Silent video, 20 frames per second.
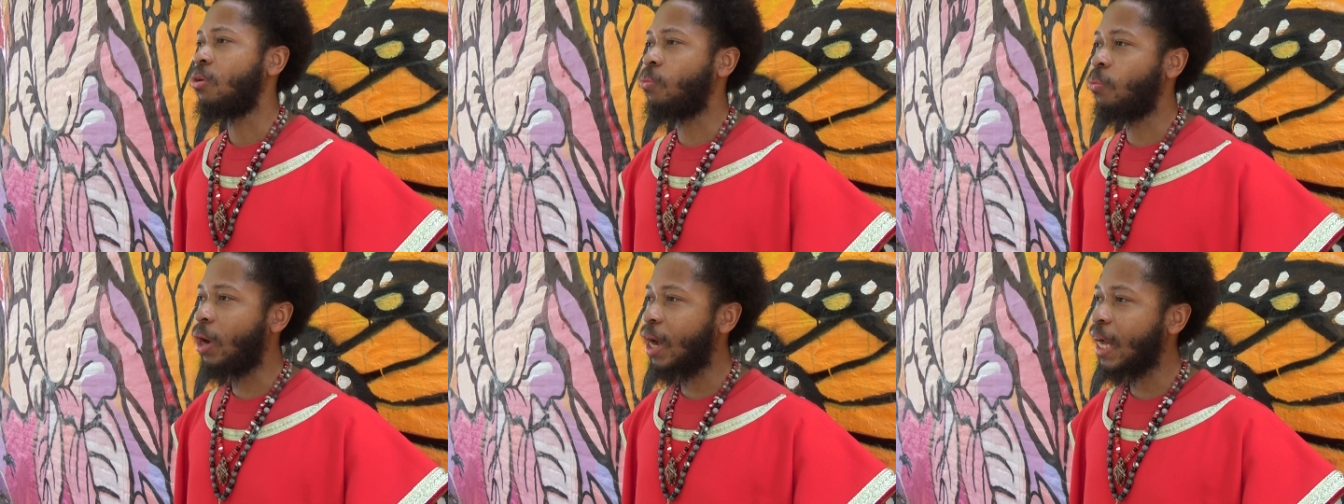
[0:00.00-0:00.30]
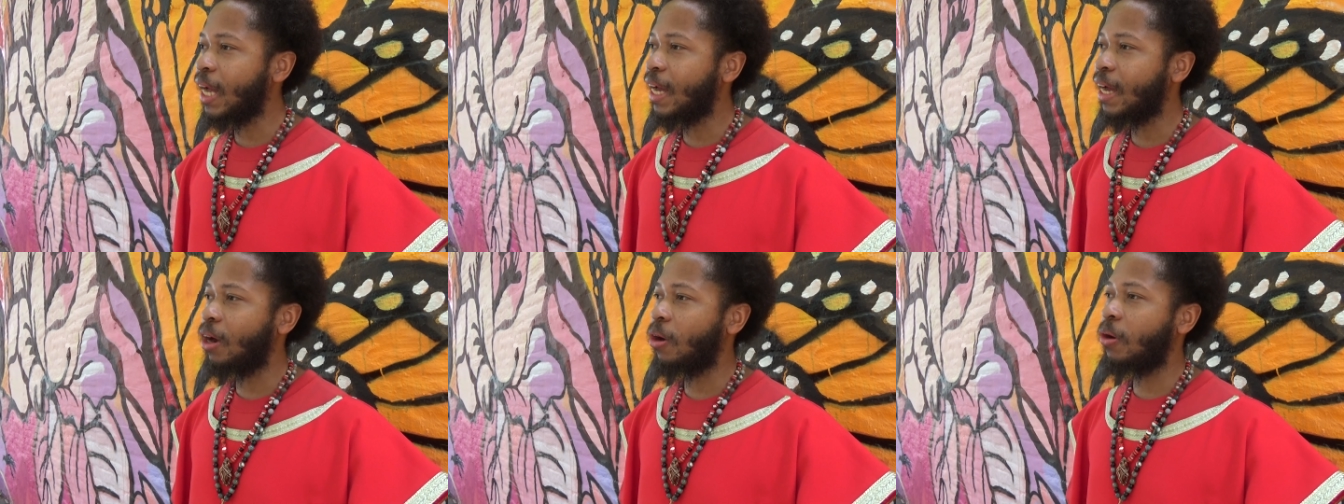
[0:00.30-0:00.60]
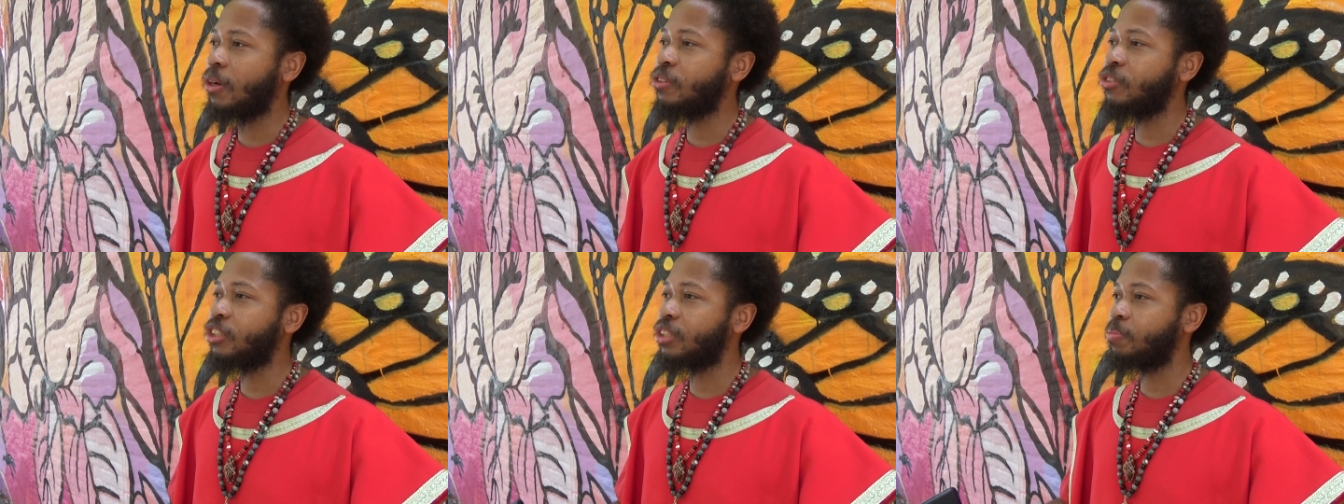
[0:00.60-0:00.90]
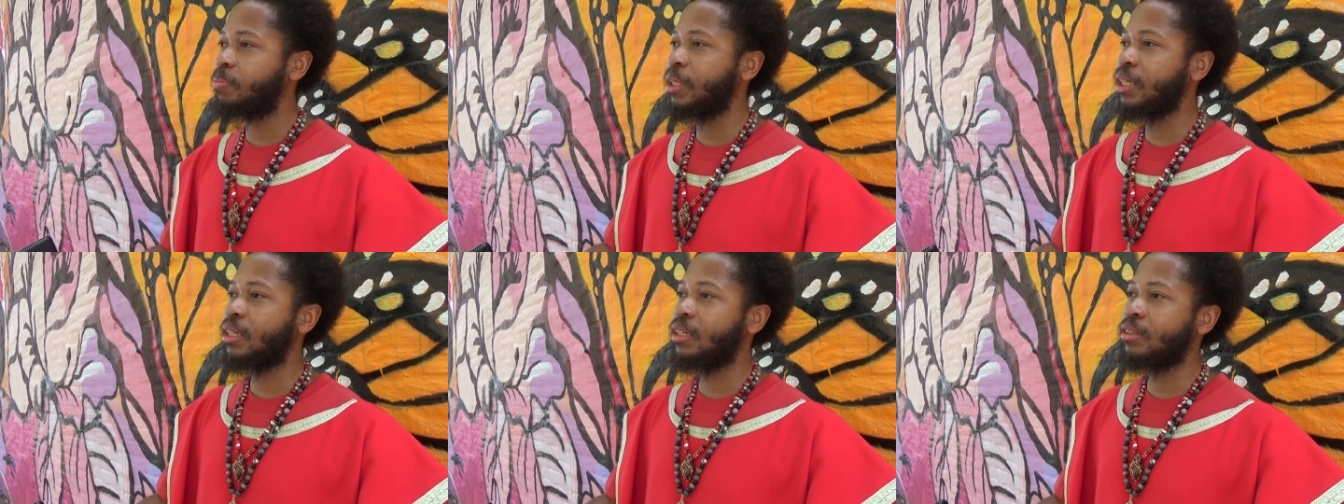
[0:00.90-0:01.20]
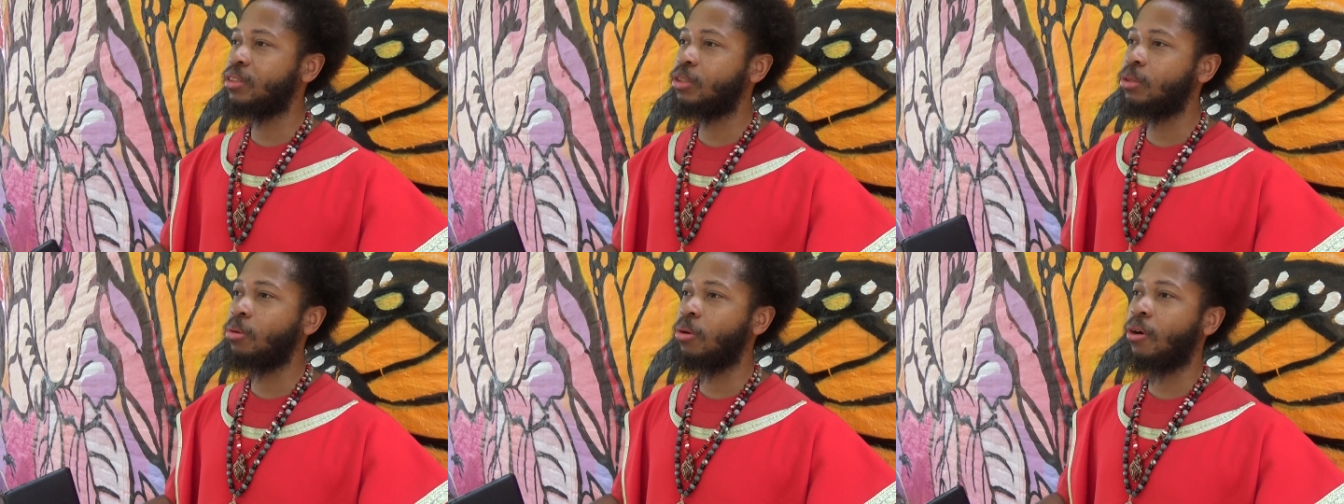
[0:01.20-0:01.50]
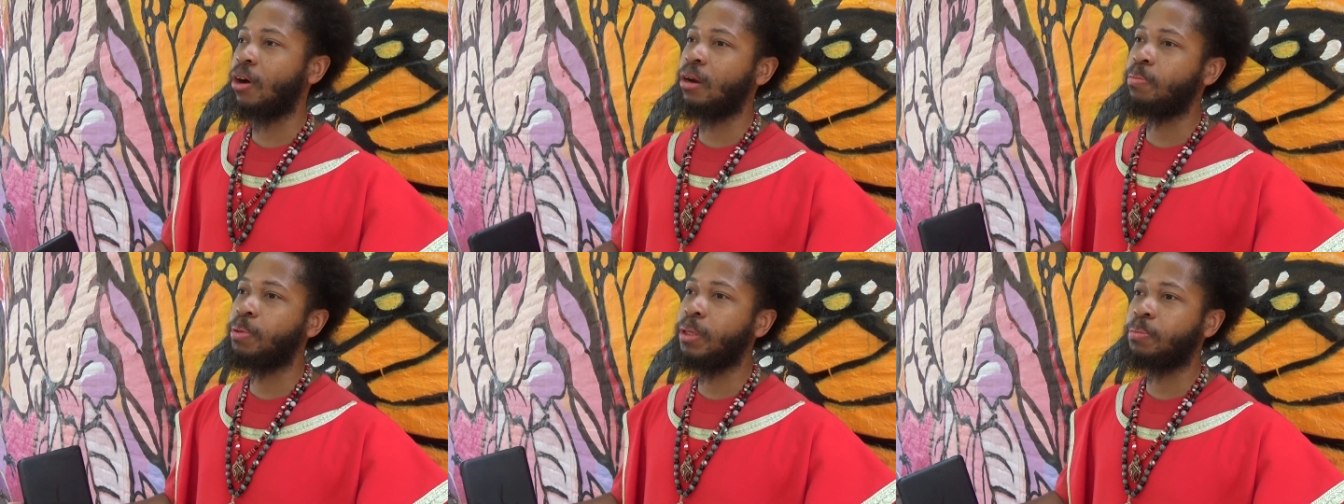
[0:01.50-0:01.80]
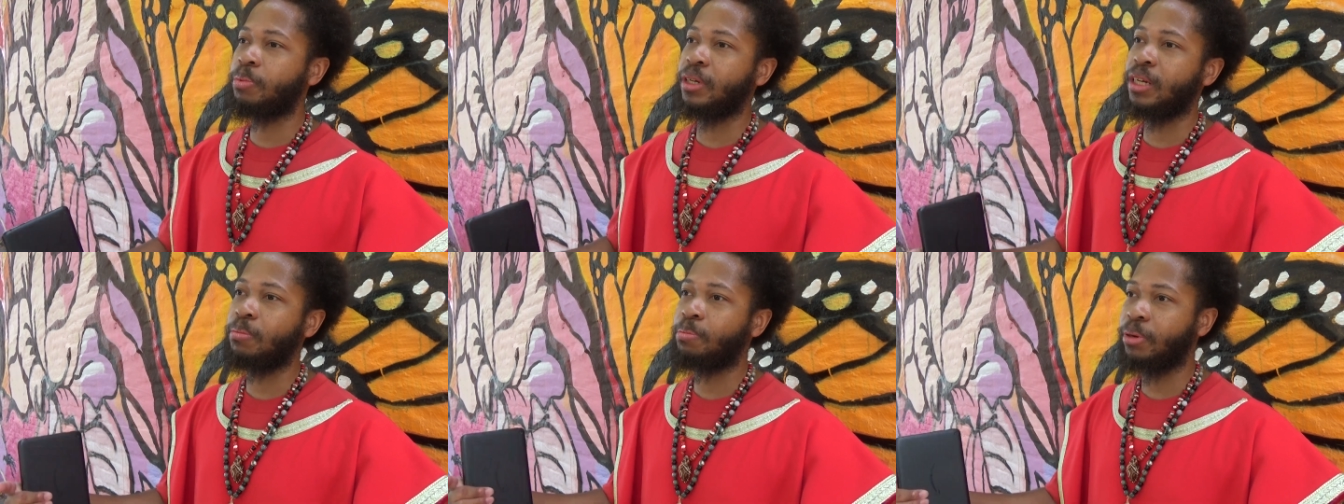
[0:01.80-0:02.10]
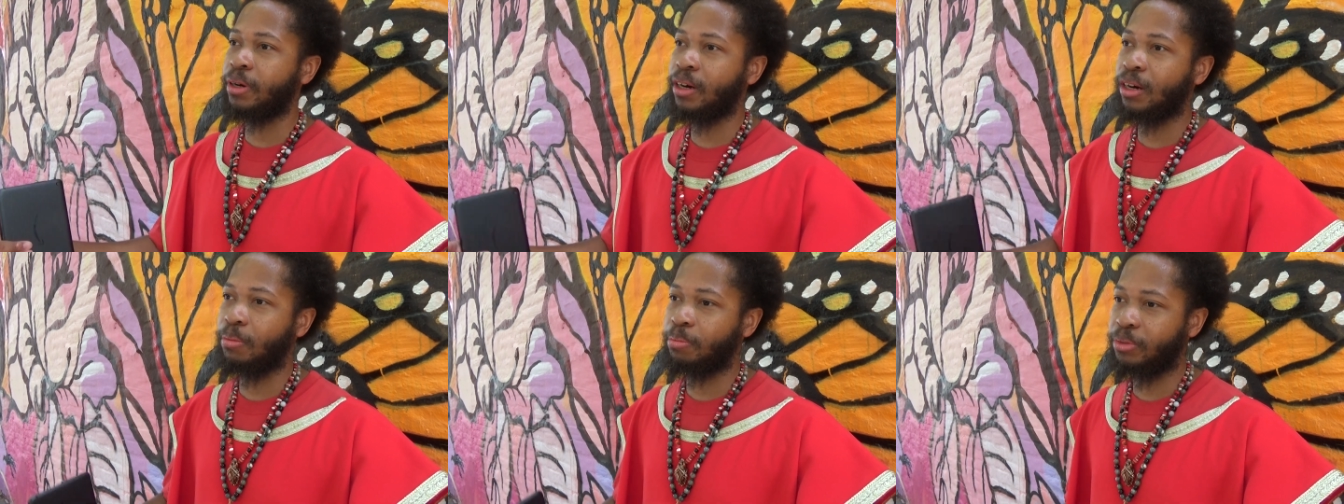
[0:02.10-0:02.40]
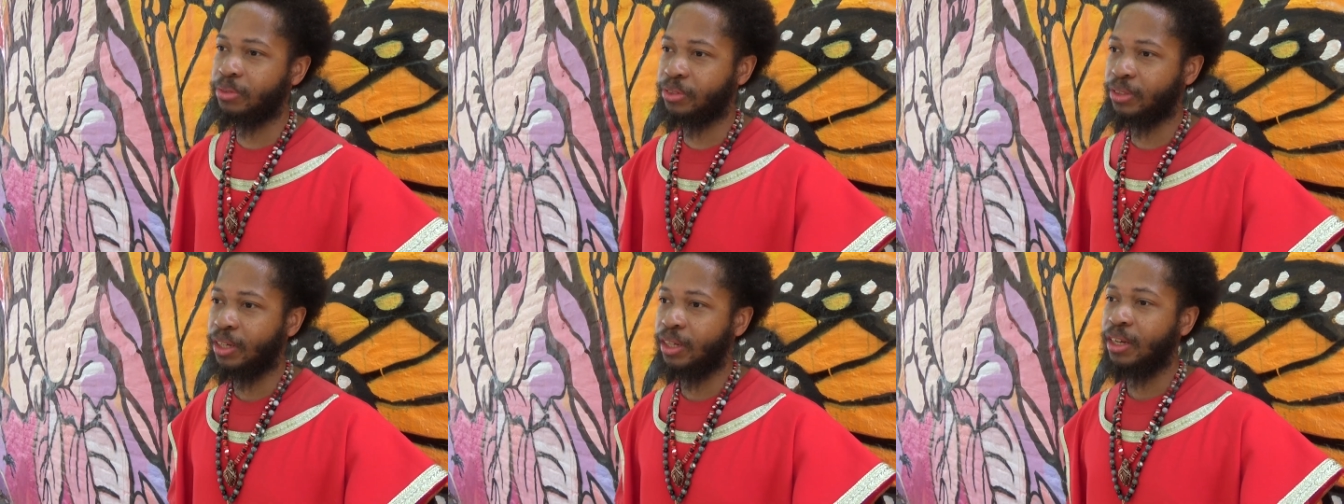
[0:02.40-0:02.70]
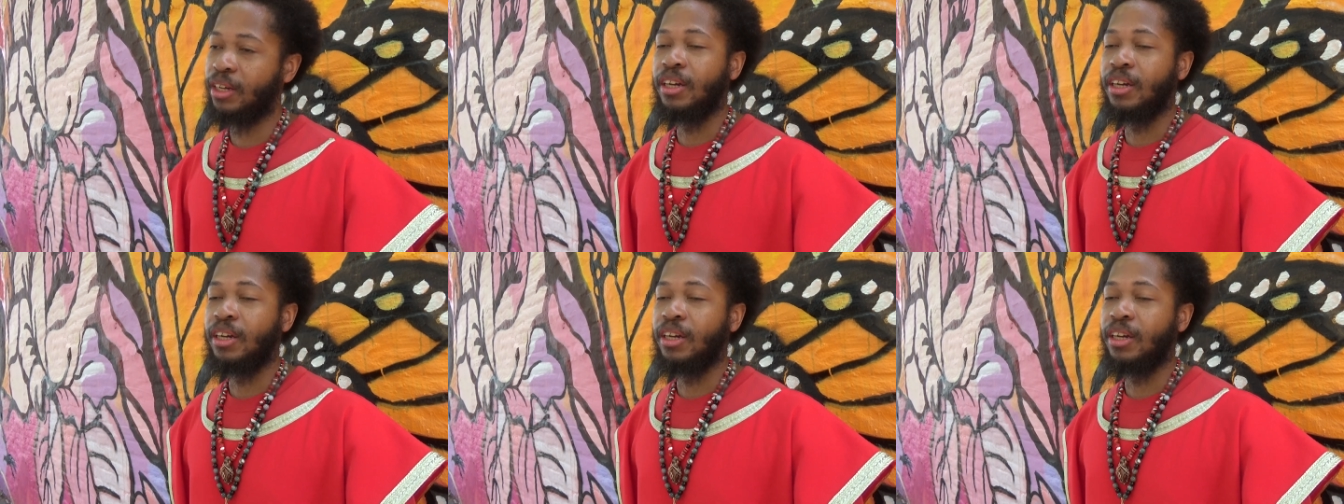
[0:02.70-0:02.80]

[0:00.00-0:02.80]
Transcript: why are you speaking to our people in parables?